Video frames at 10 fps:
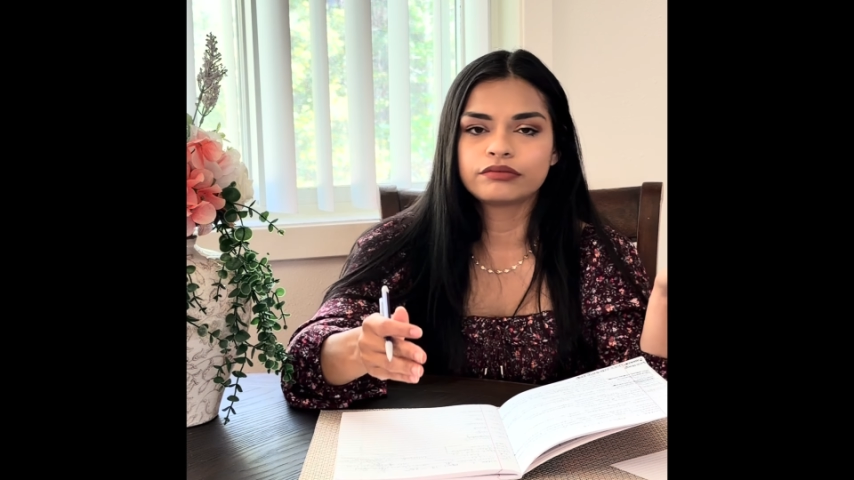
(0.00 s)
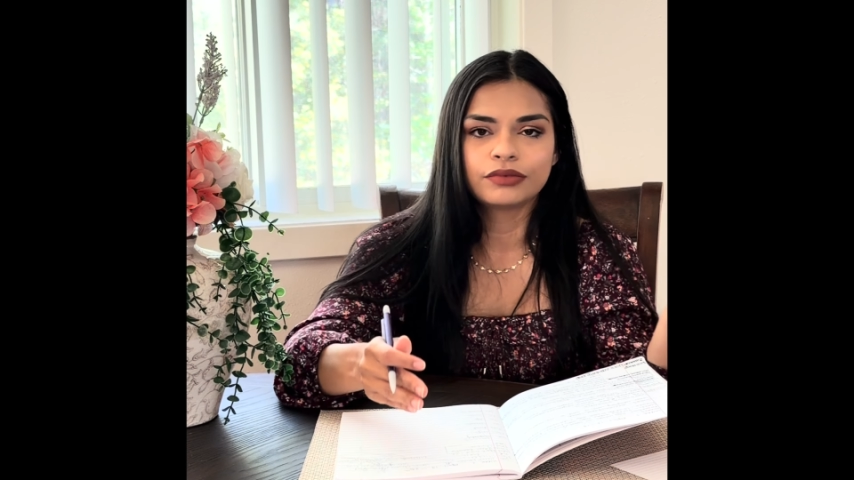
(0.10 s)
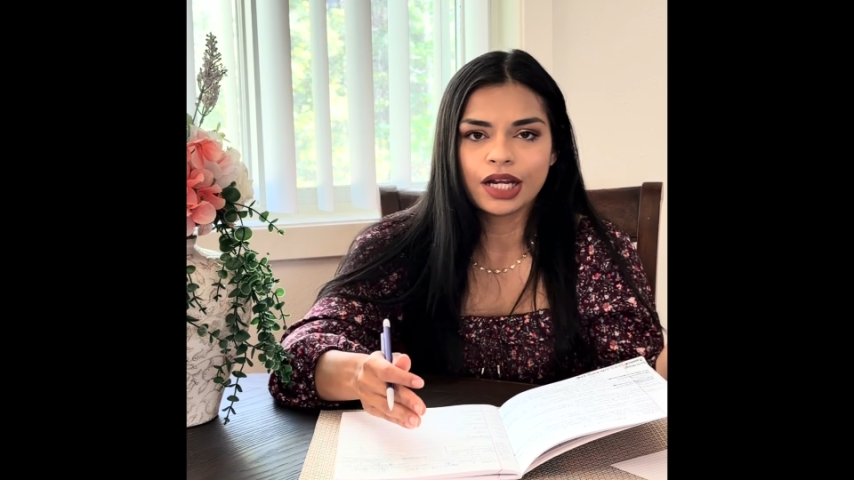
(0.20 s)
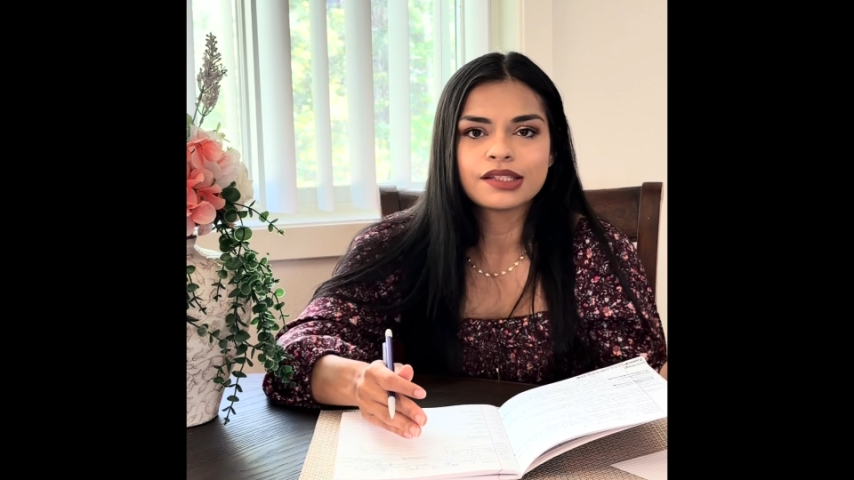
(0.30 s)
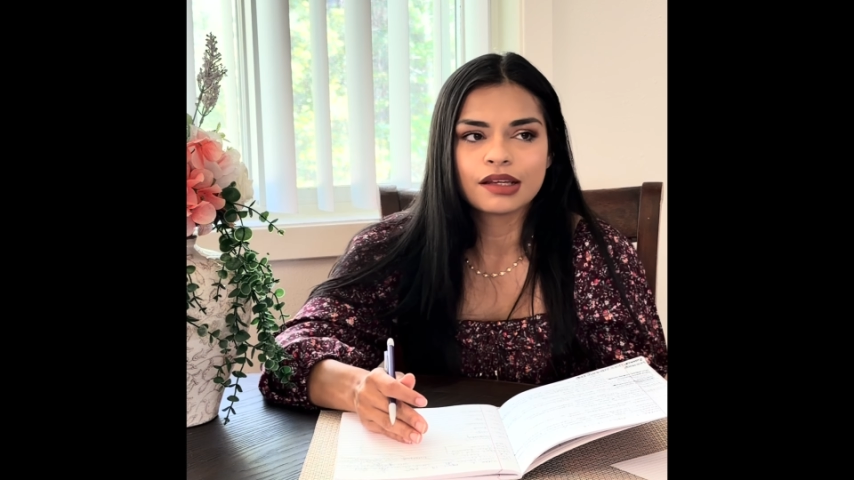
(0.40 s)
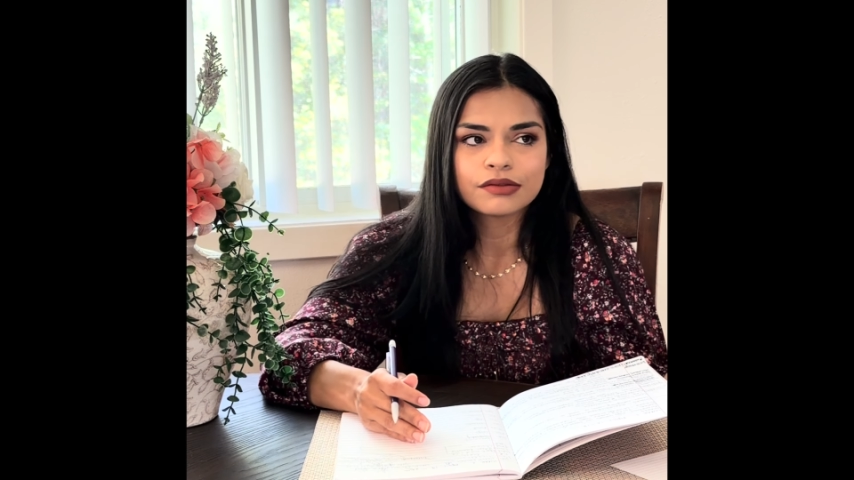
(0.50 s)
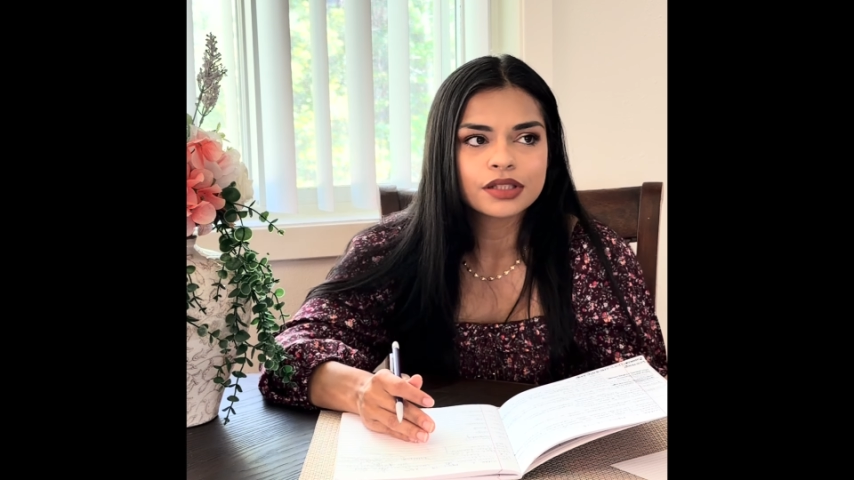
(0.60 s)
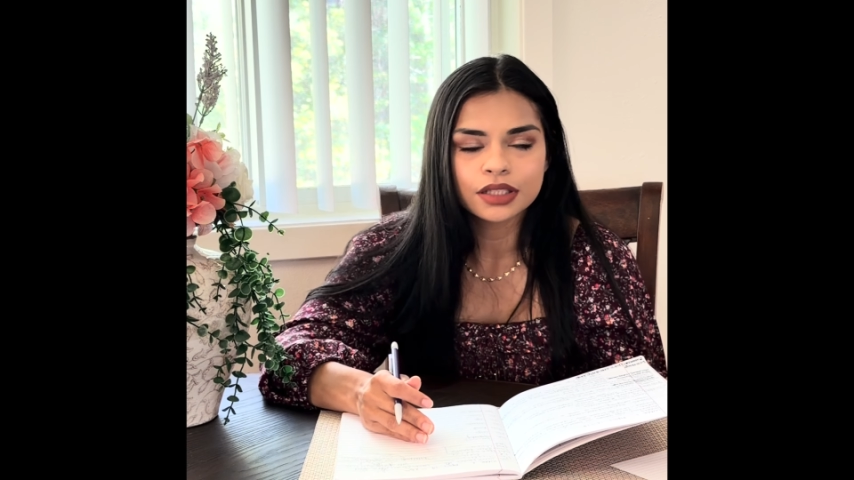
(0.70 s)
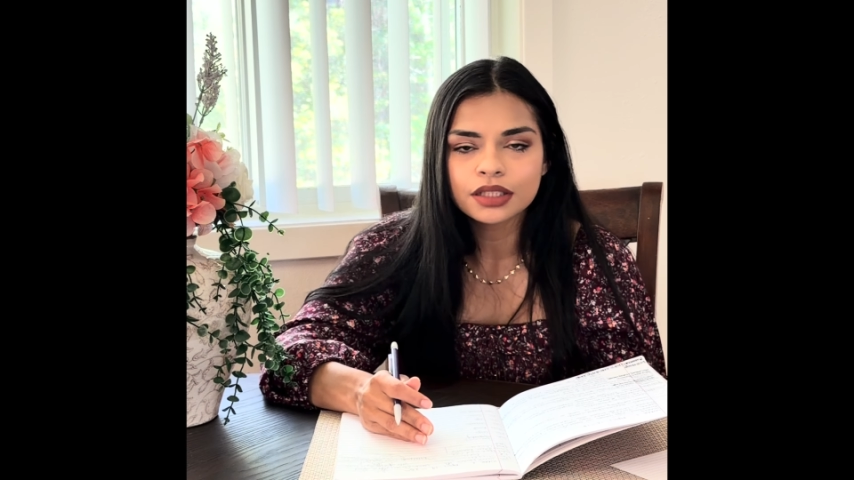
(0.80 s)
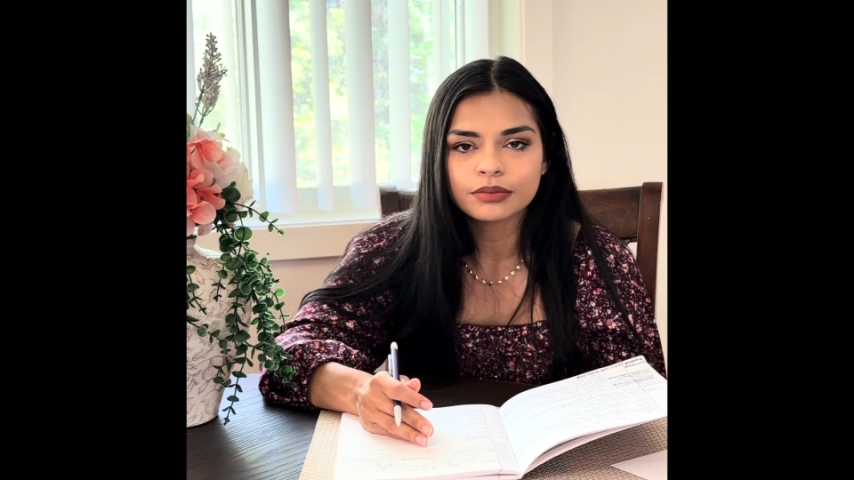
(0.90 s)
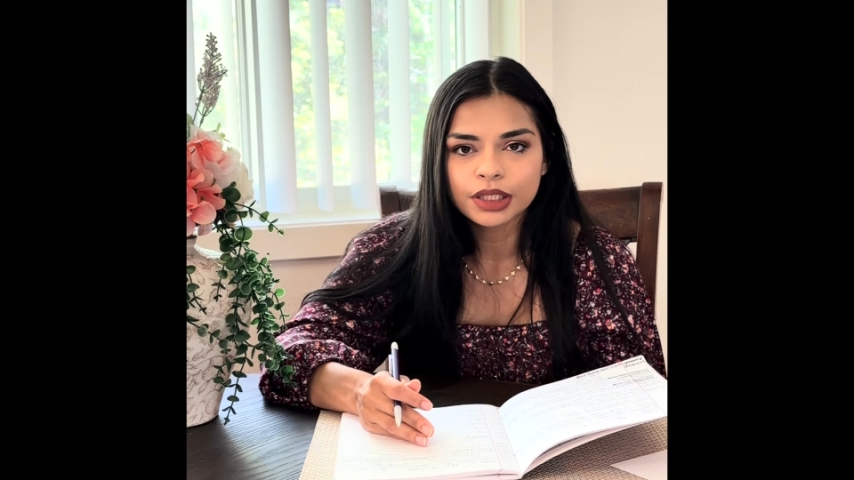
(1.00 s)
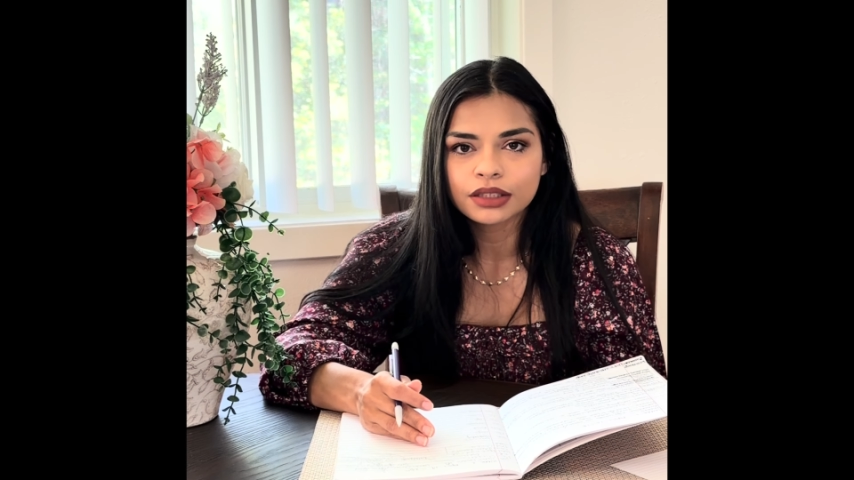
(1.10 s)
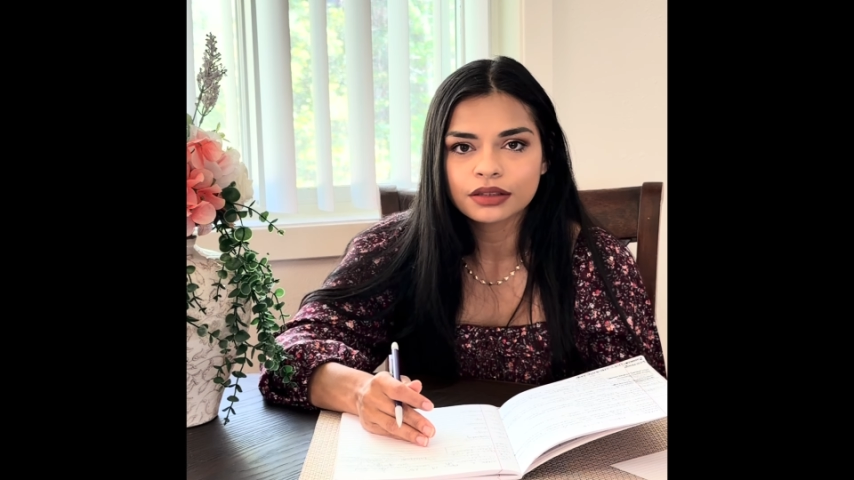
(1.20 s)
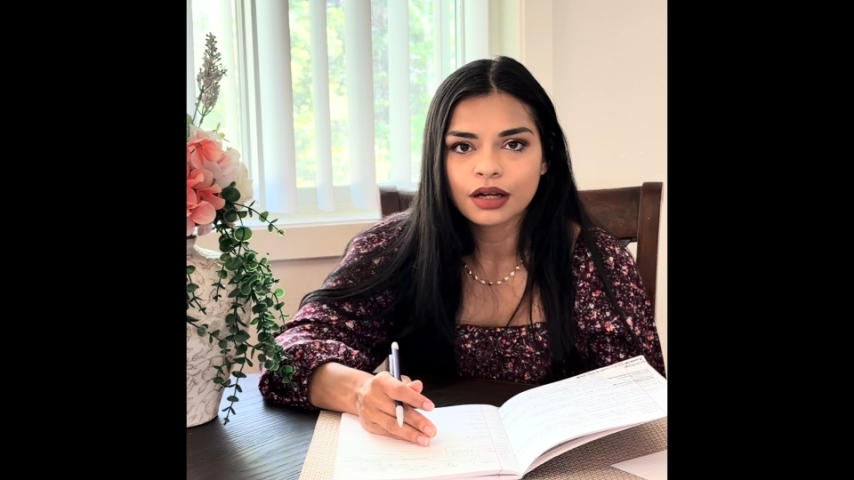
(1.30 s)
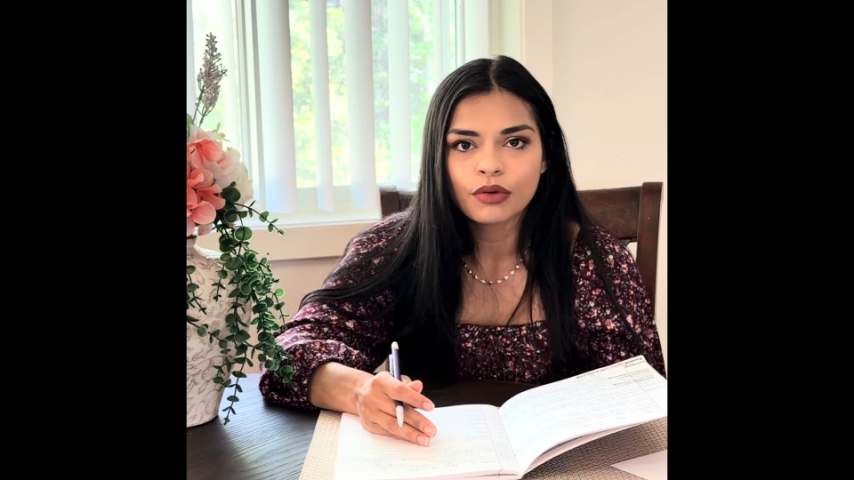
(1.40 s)
rice sounds good to
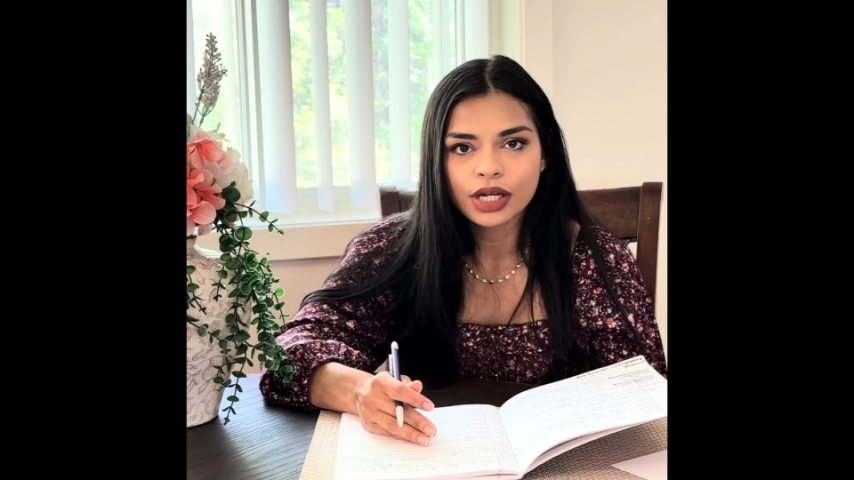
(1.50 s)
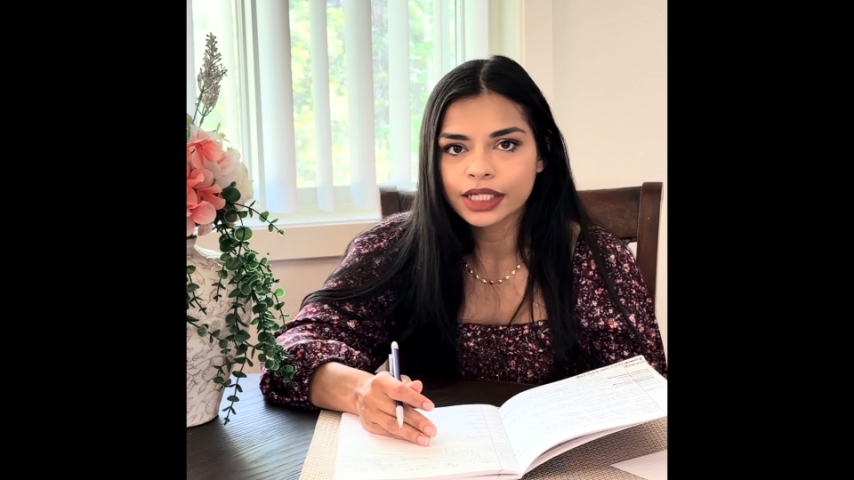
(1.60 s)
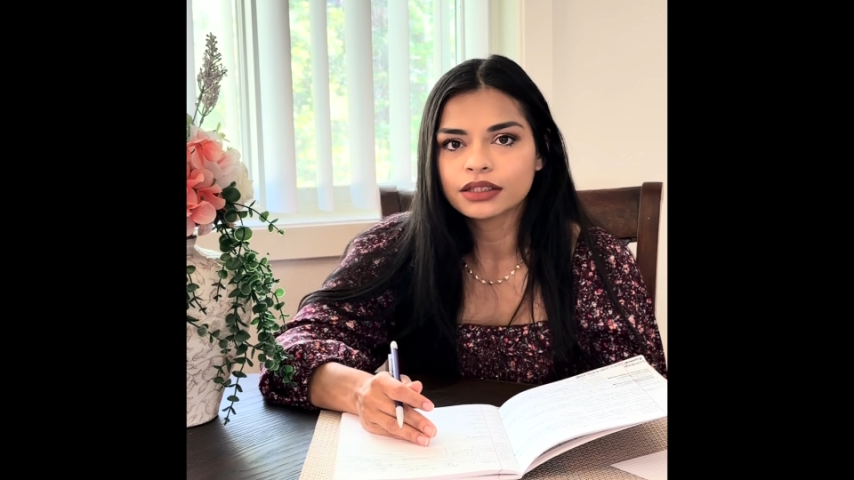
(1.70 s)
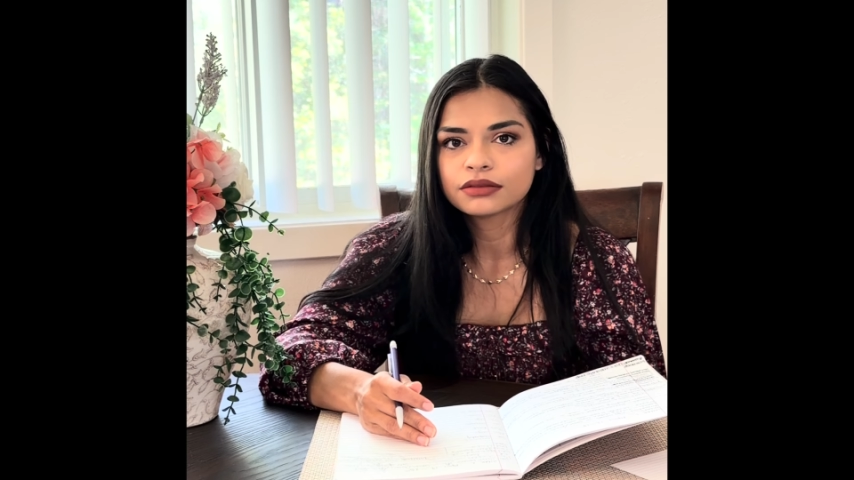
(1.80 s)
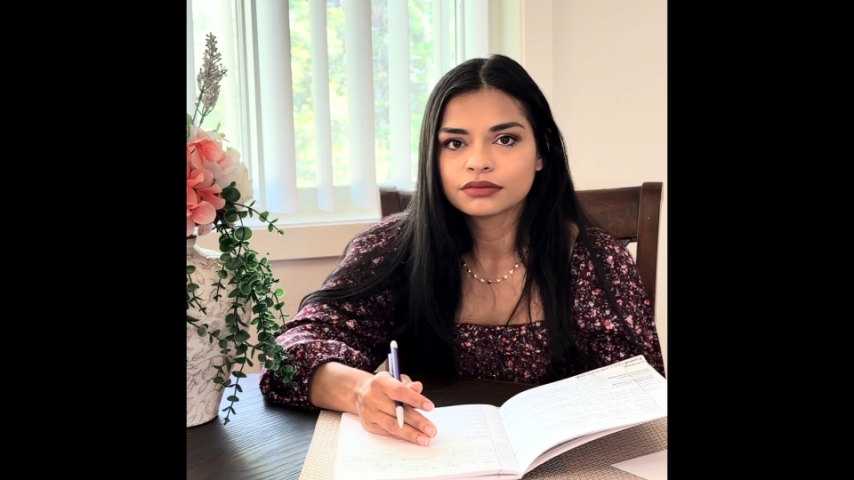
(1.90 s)
me. I want it.